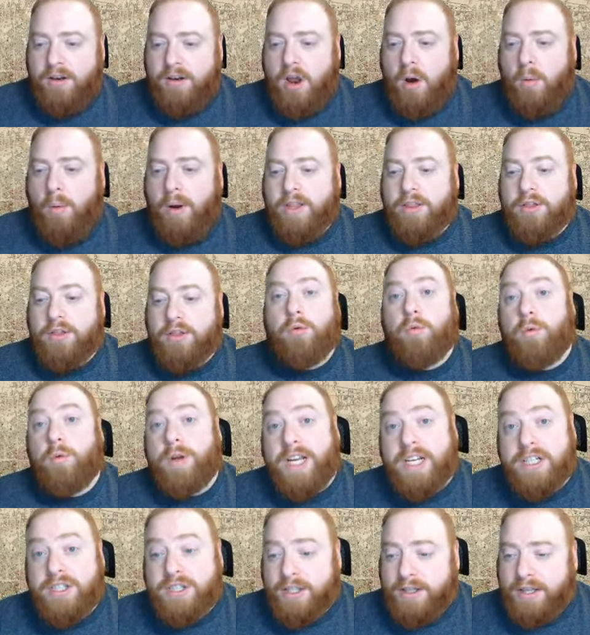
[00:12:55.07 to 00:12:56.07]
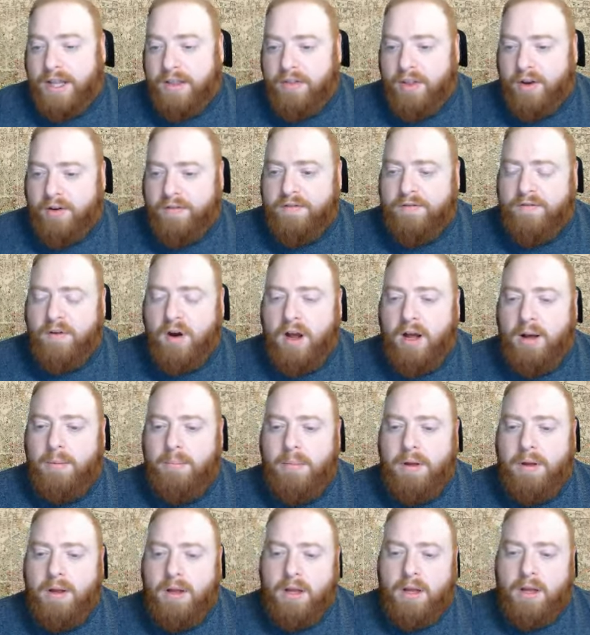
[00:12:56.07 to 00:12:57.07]
knowing the region that they're
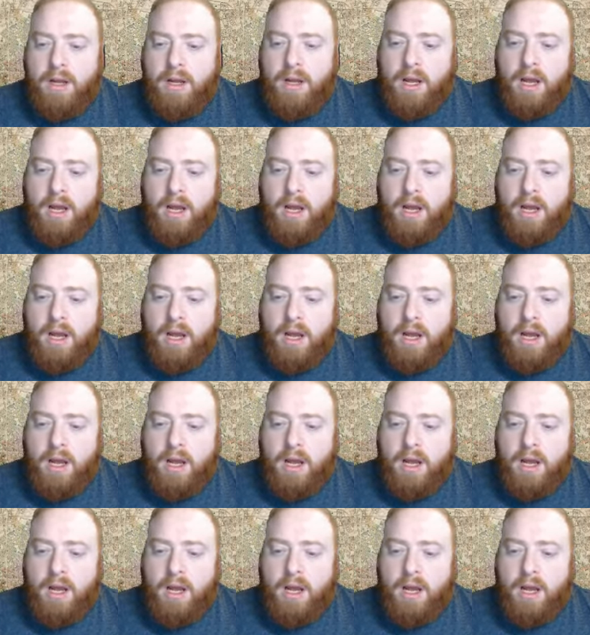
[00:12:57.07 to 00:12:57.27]
from.